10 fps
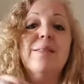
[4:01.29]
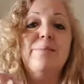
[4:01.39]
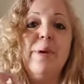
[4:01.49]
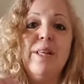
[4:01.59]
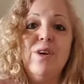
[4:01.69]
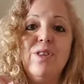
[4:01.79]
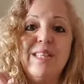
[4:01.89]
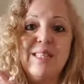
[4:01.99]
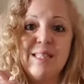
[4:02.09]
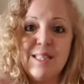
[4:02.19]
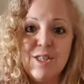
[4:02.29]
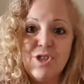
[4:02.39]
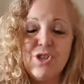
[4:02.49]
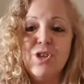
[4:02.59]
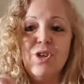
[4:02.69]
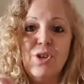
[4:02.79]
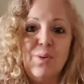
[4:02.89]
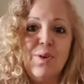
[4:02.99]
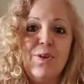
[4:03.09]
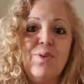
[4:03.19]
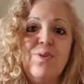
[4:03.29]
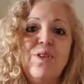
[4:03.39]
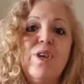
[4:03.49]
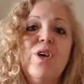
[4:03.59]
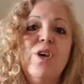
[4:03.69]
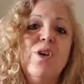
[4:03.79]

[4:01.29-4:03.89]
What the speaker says: depending on the stitch you are using,